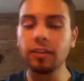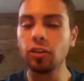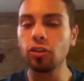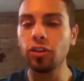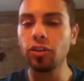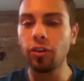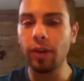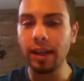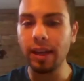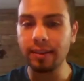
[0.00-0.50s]
you
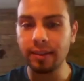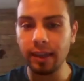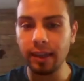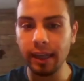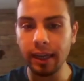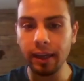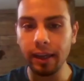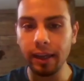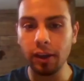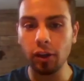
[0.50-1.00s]
the
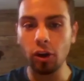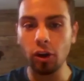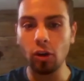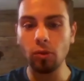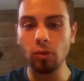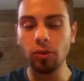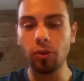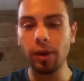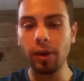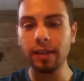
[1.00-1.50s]
wrestling, you know,
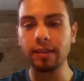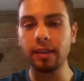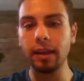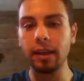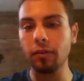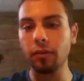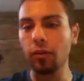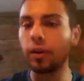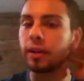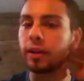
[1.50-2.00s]
the wrestling,
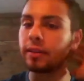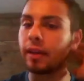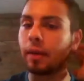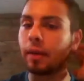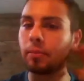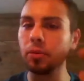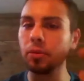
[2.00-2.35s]
for example,